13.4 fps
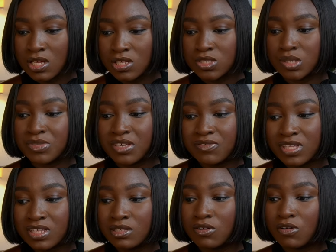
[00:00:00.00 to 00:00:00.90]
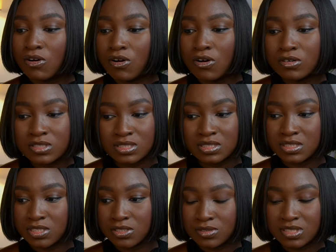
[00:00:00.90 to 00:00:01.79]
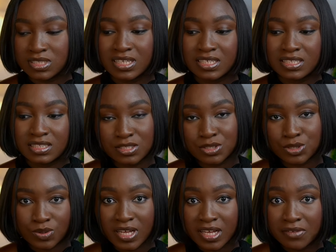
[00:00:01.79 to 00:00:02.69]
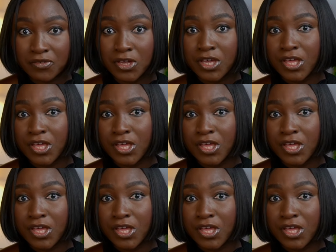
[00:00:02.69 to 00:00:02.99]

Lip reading: So I'm giving it all the details that it needs to have.